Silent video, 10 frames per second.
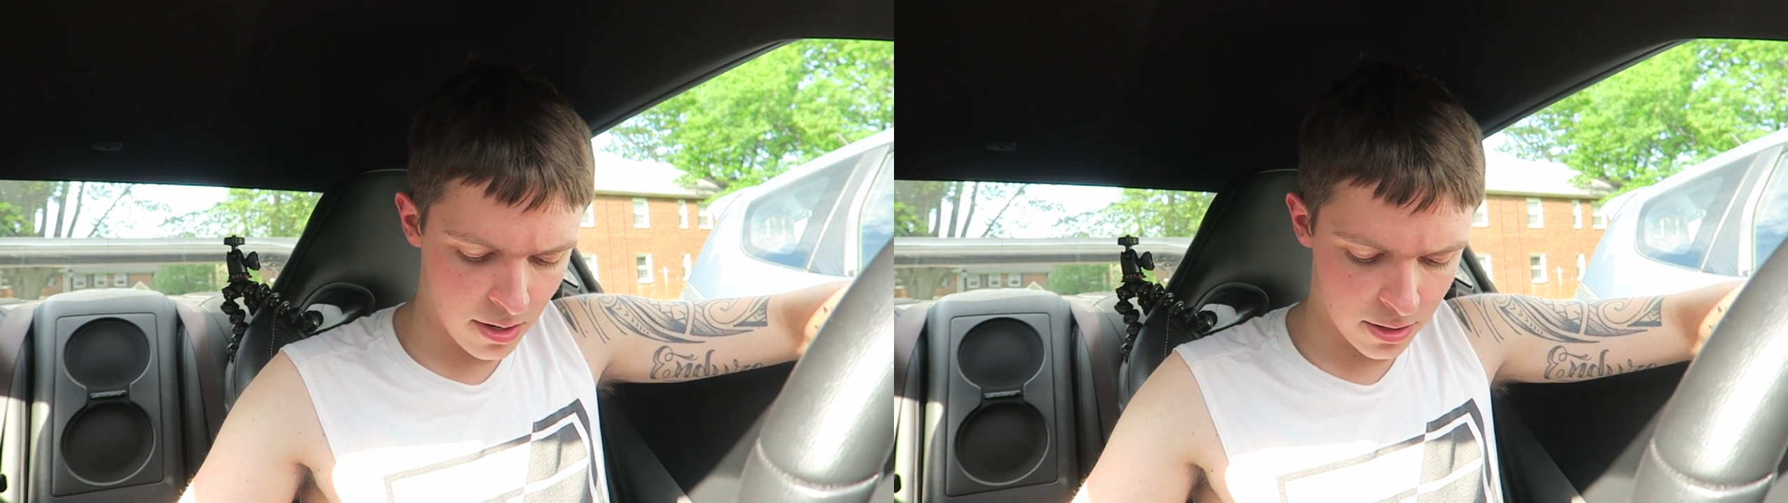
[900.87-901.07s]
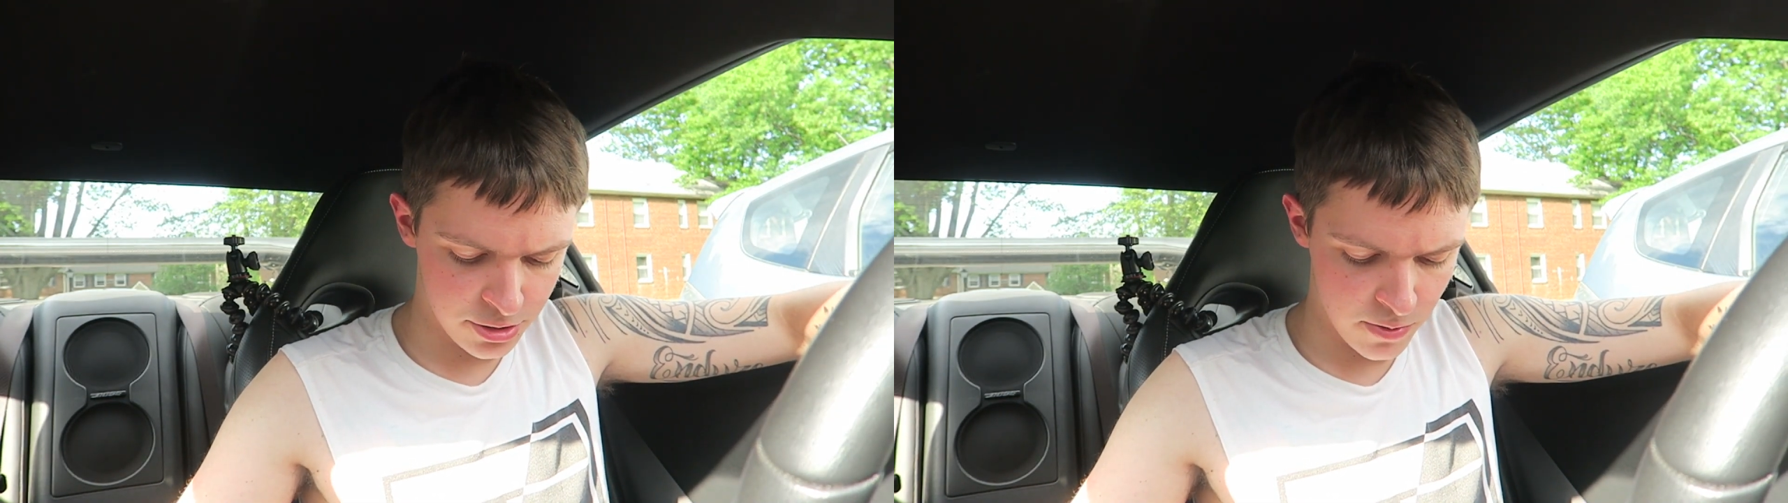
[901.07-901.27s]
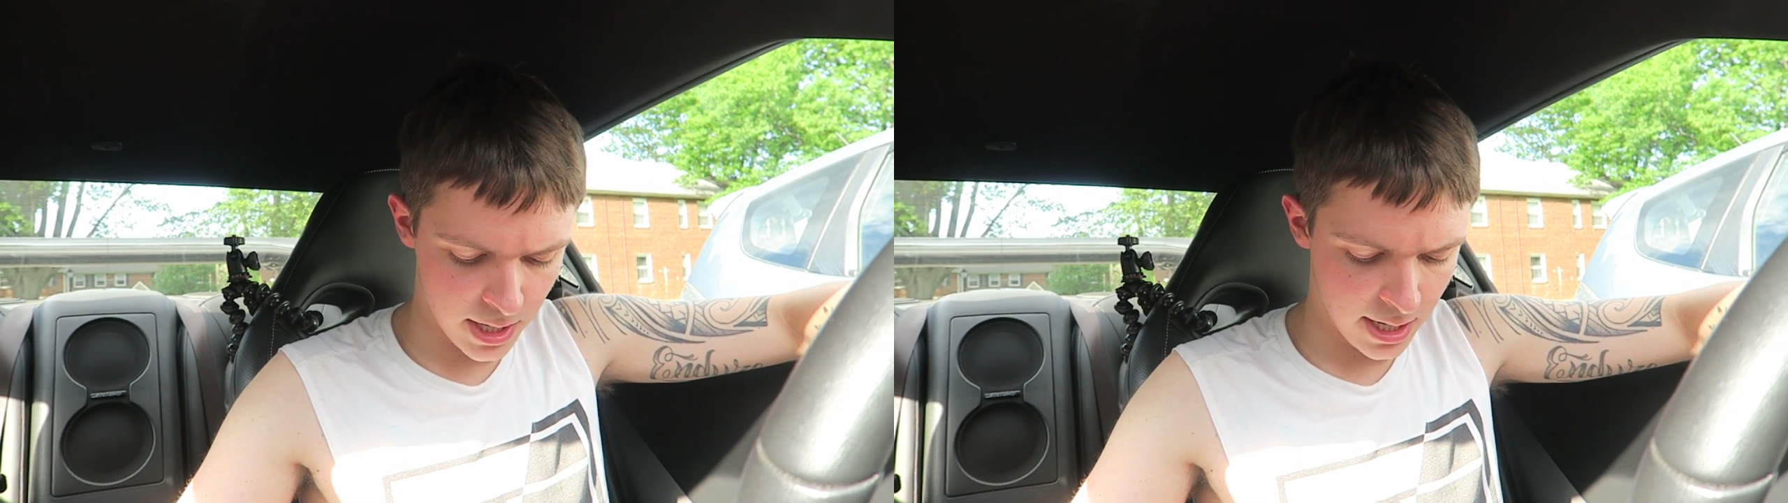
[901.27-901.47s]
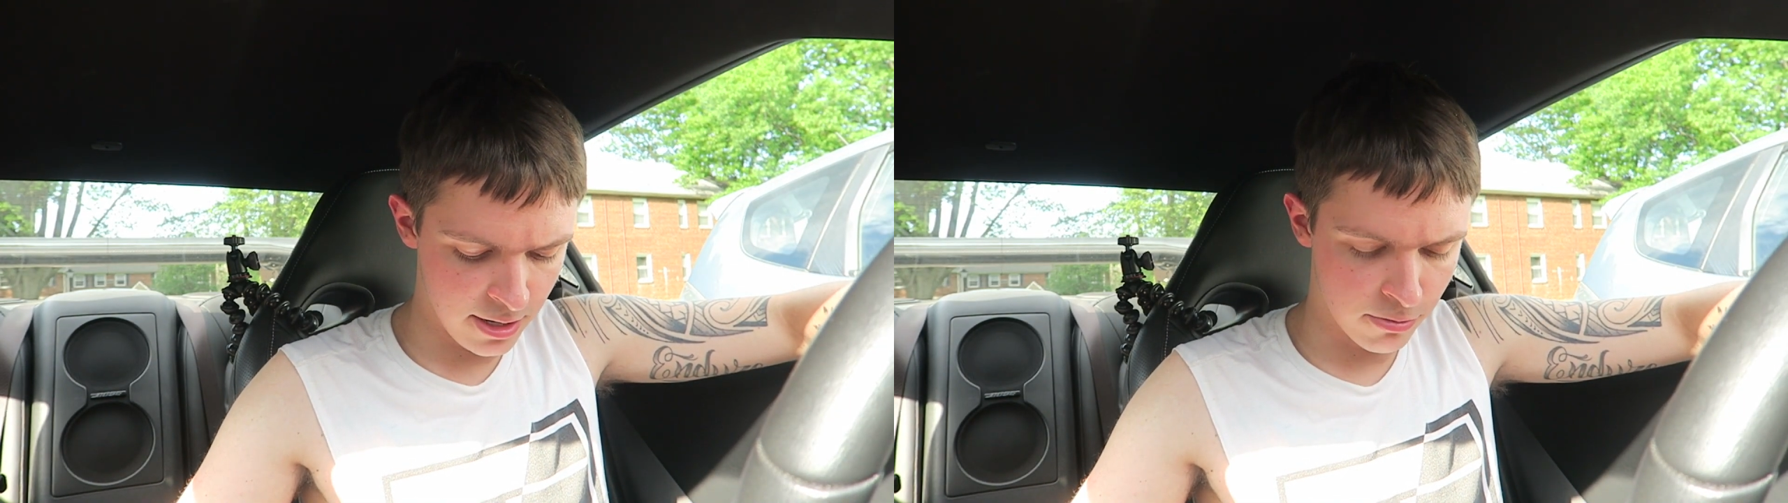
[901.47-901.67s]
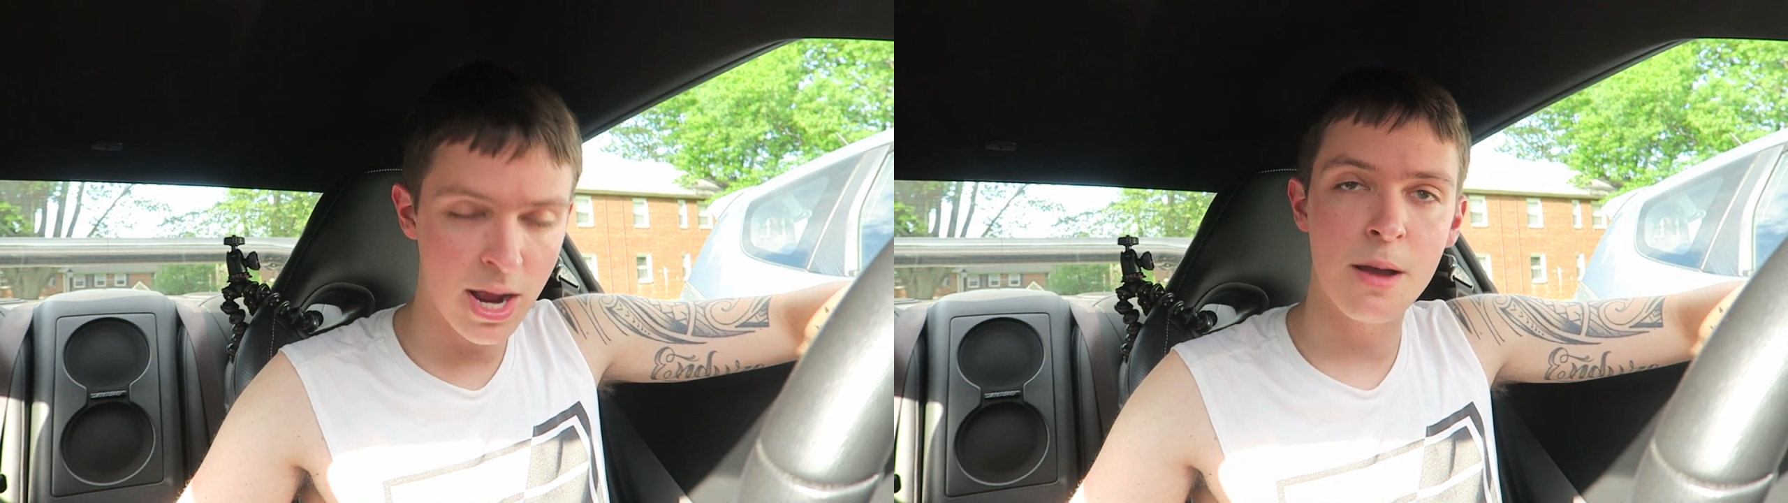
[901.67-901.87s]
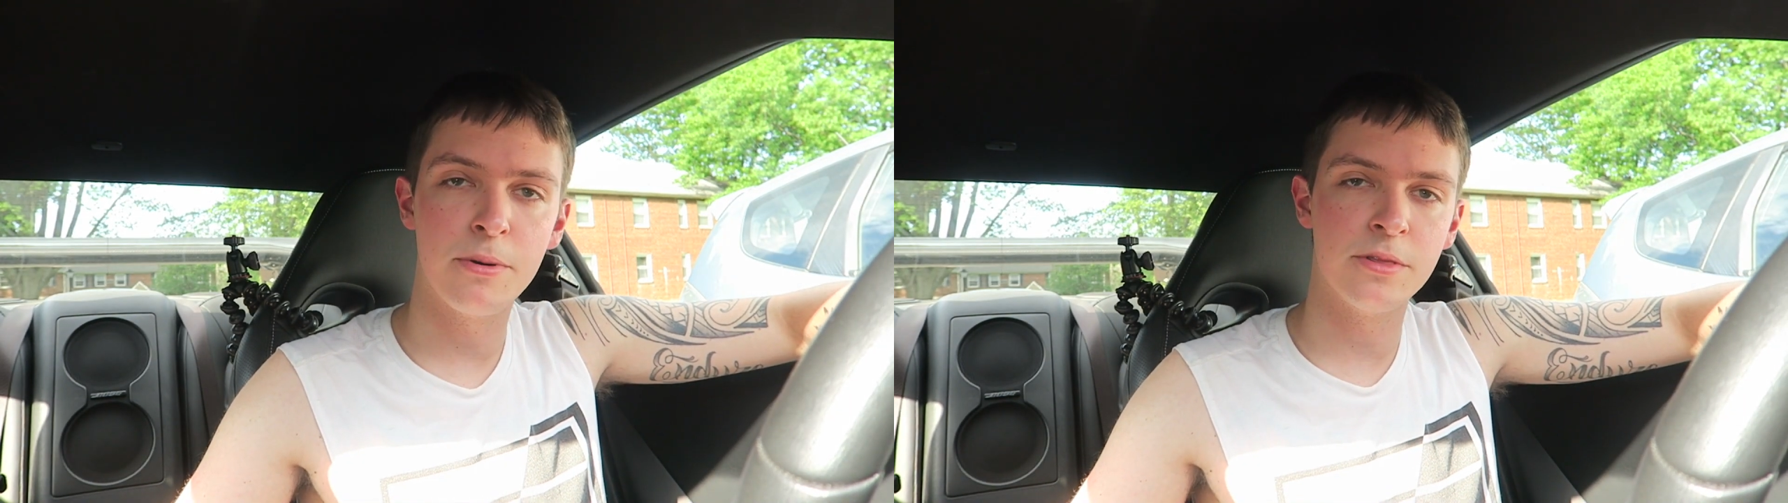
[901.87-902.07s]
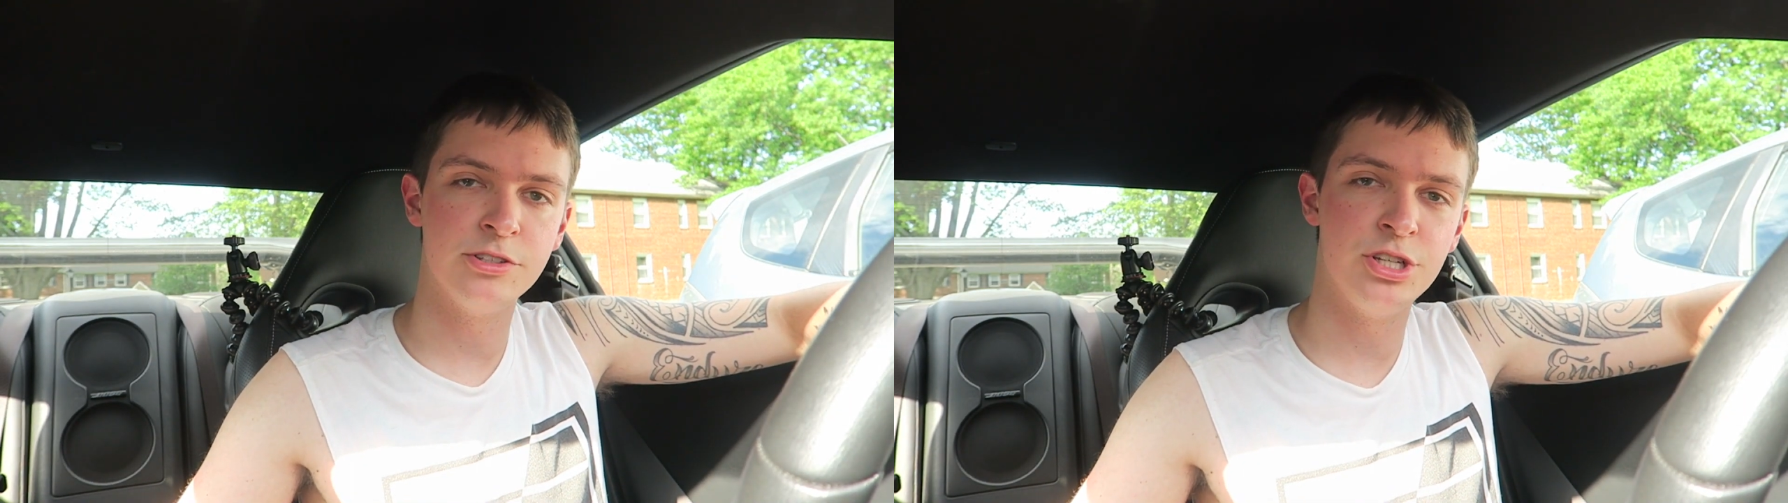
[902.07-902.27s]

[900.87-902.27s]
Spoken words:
on doing any wrap on the